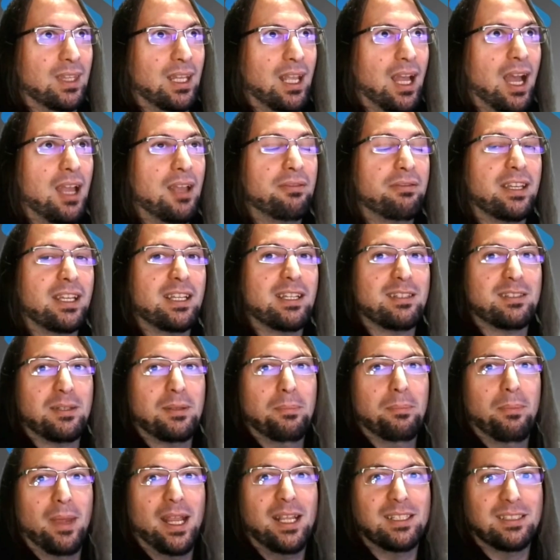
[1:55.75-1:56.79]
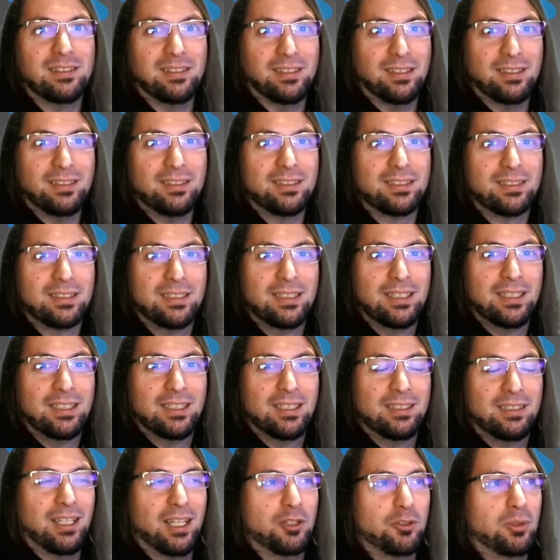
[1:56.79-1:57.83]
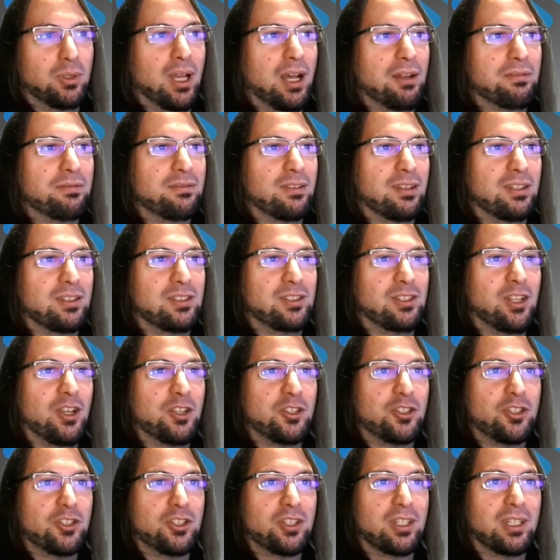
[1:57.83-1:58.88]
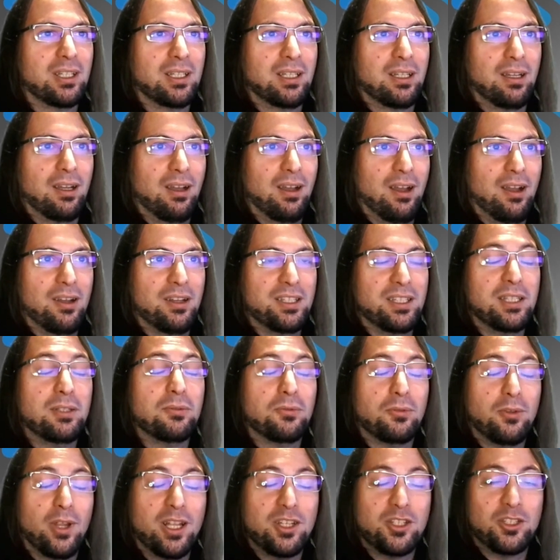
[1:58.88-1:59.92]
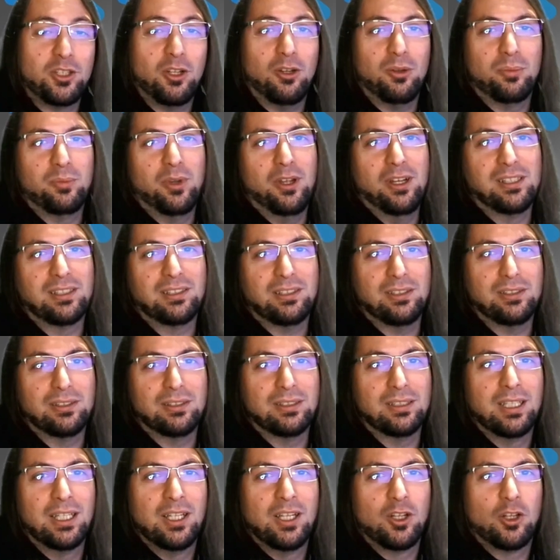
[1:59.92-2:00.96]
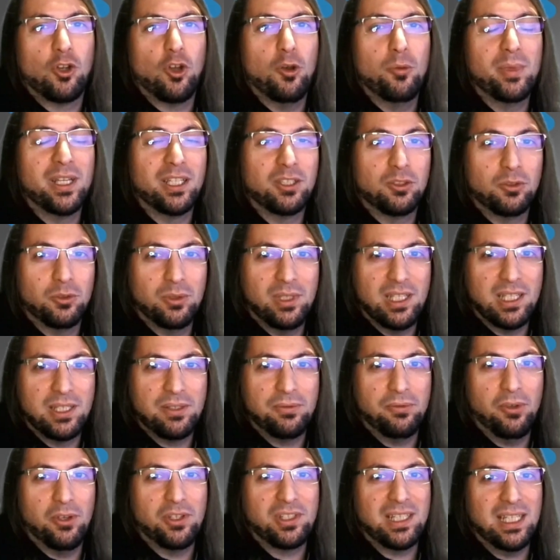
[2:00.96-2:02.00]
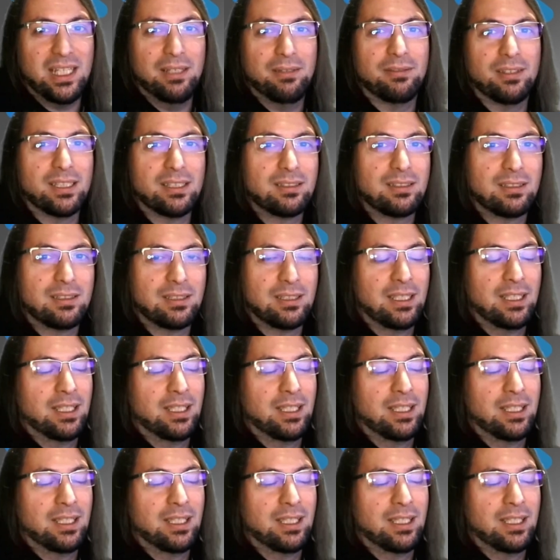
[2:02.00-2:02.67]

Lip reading: I think it's amazing that we have such an influential person coming to this first event.